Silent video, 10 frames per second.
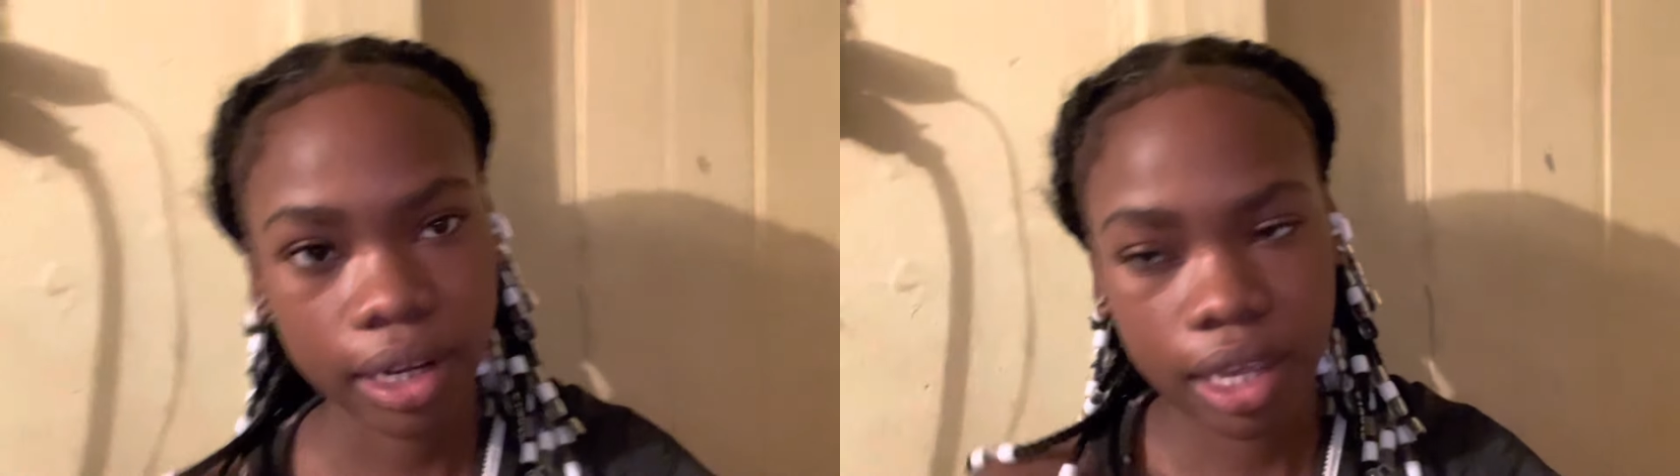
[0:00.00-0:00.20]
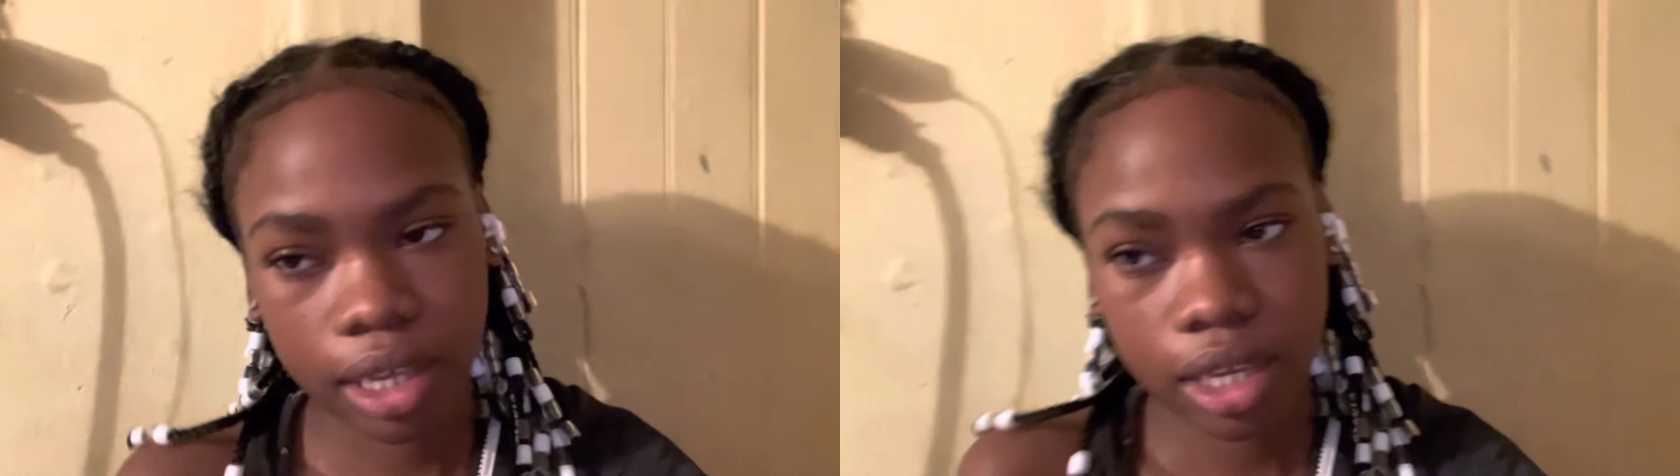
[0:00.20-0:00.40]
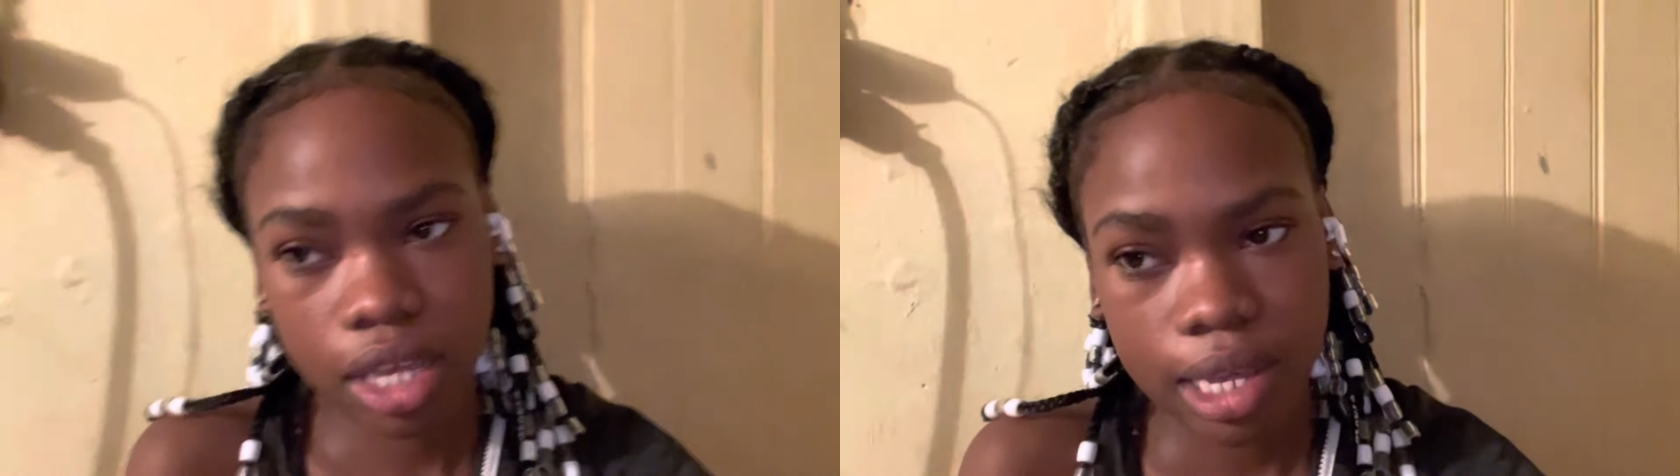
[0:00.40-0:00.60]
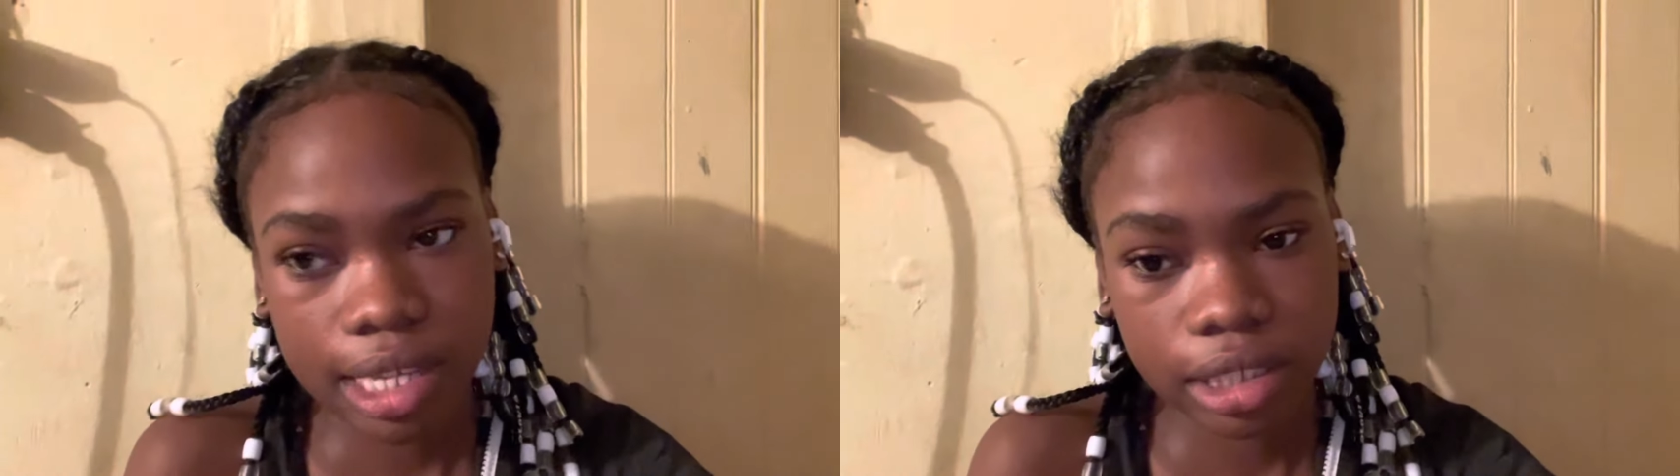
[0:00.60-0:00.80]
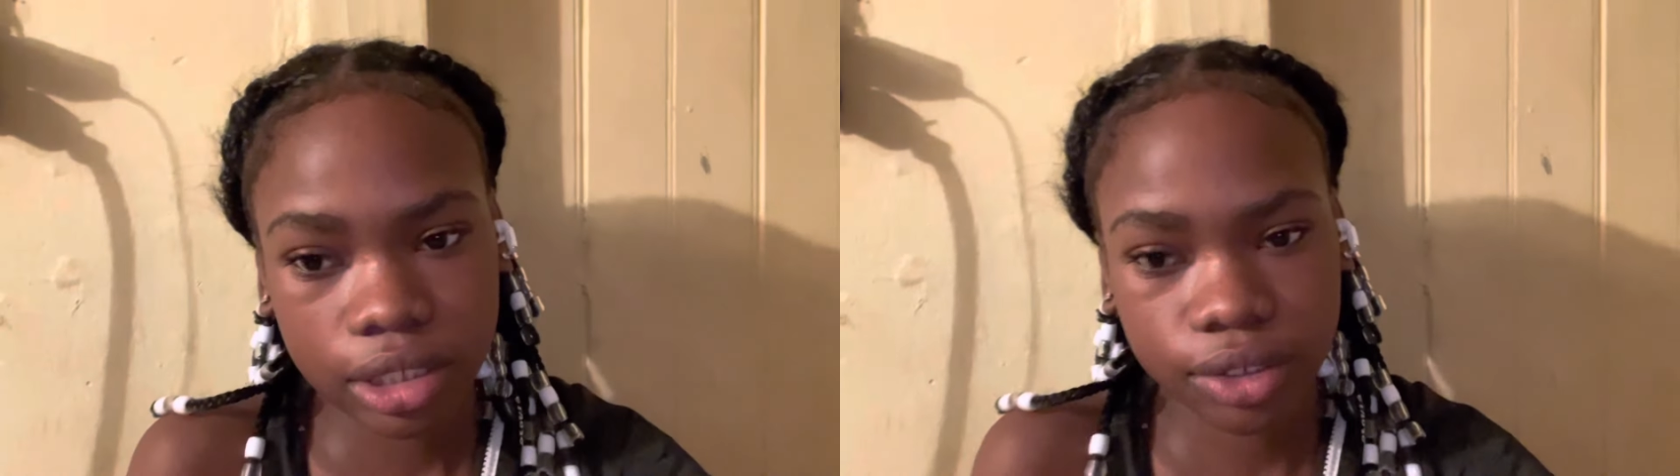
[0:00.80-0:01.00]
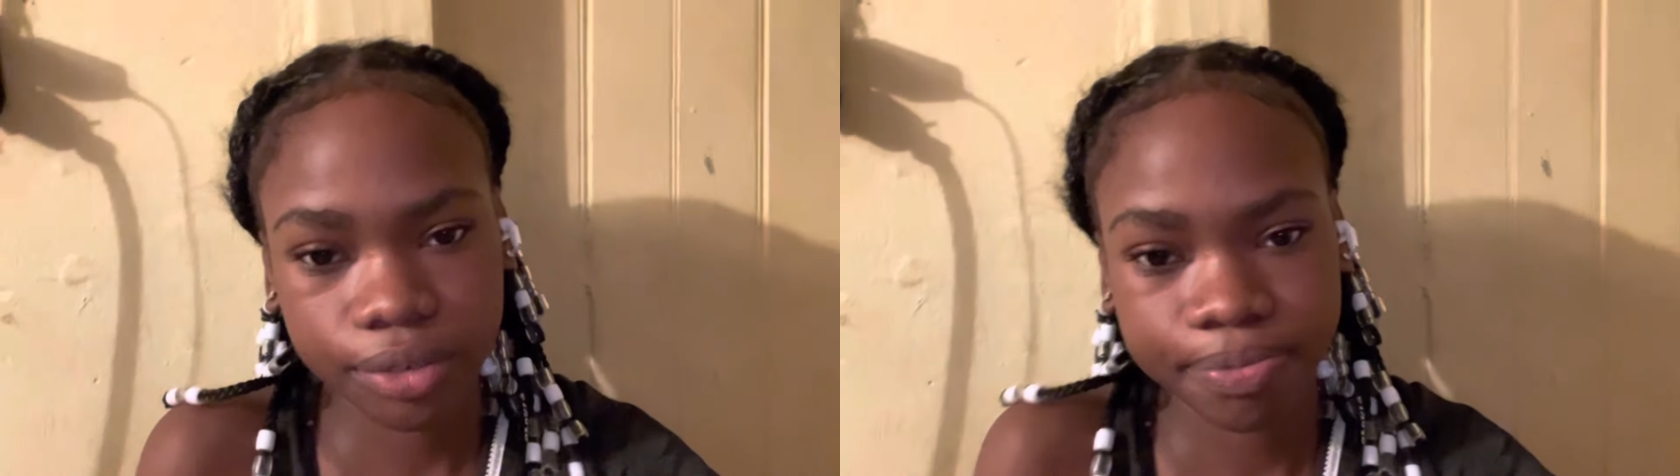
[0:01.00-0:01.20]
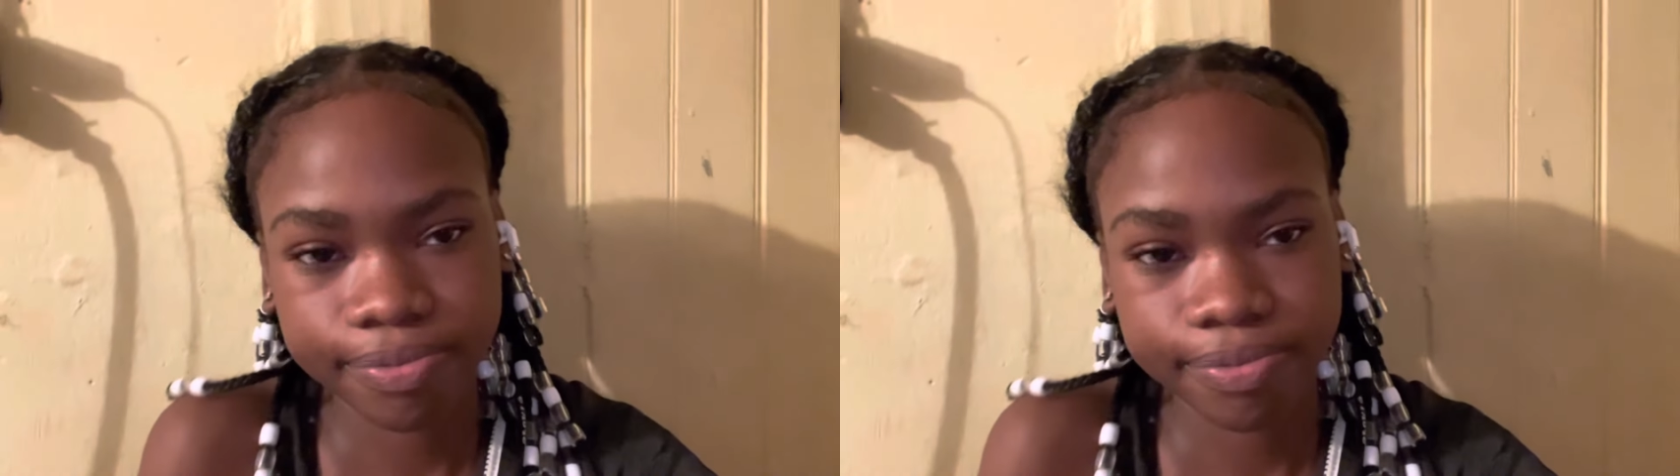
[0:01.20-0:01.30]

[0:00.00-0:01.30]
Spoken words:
Like, so